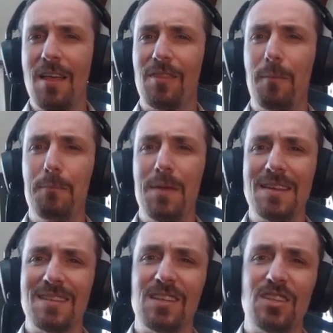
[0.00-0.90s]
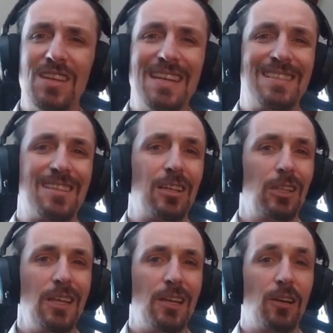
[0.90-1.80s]
the message is
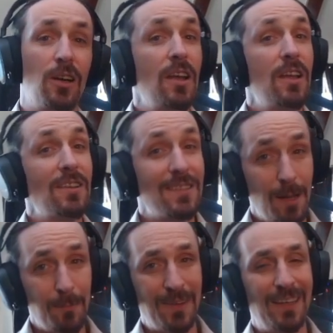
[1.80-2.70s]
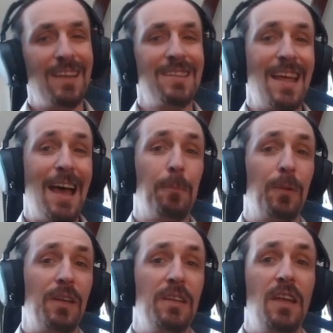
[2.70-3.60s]
clear: something is
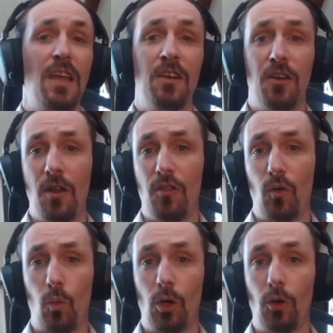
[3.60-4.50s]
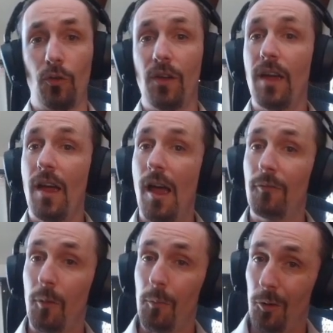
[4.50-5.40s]
happening in another world,
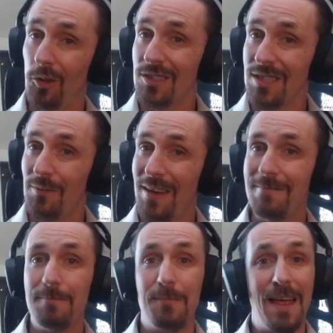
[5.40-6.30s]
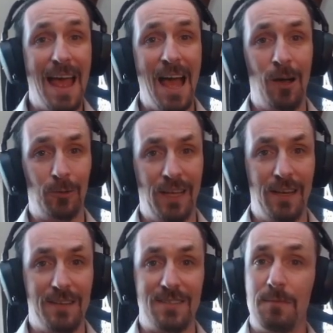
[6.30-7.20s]
and from the looks of it,
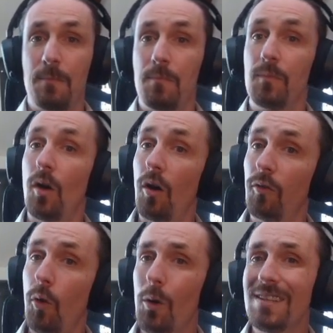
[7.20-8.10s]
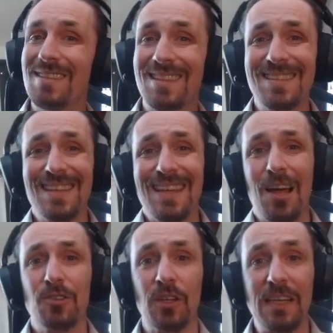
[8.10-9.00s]
Outlands. Of course, this
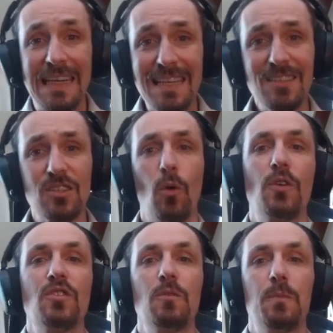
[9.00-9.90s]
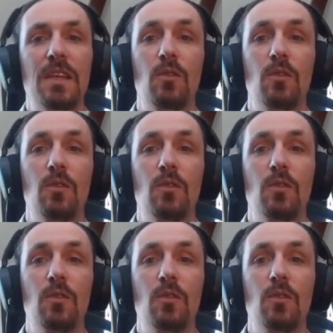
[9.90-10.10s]
encounter is going to be